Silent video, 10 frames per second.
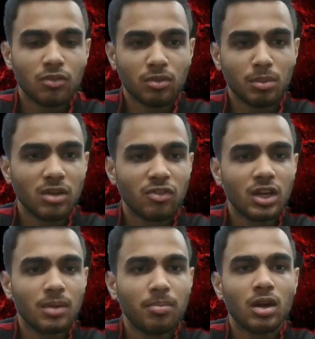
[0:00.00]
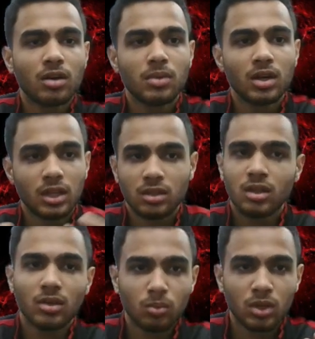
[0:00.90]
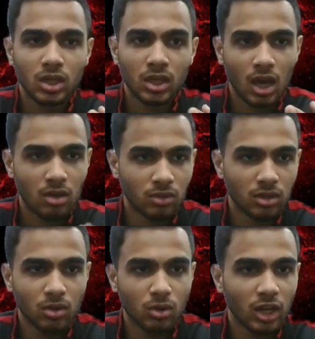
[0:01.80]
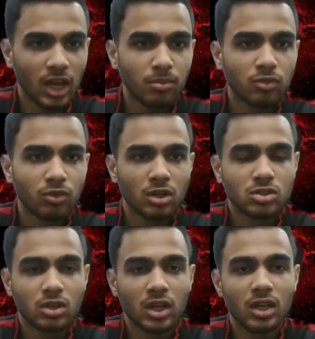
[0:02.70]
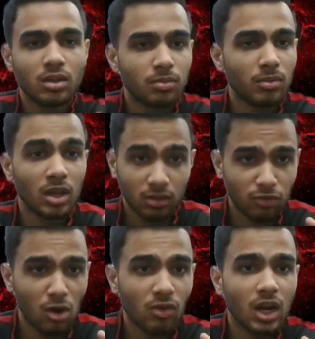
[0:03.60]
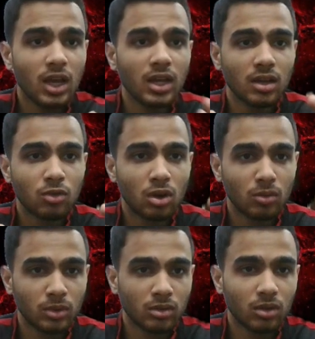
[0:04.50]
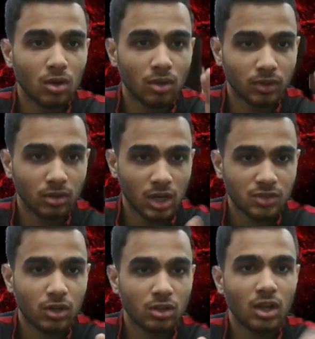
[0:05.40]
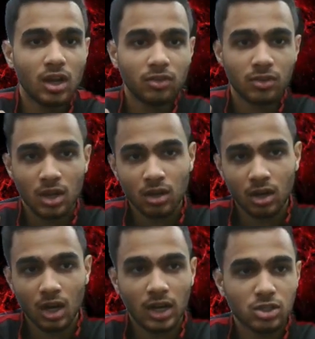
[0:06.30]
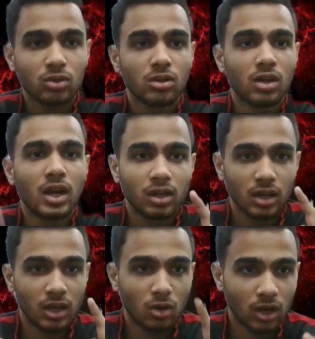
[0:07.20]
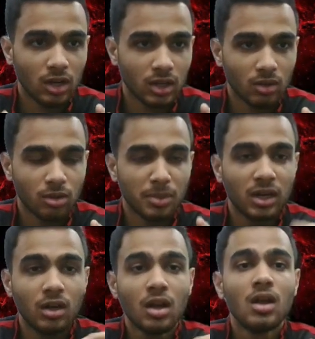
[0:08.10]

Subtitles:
midfield department, I think we have a good game for us today. In the forward line, I've gone with Rashford on the left, Garnacho on the right, and Hoyland down the middle.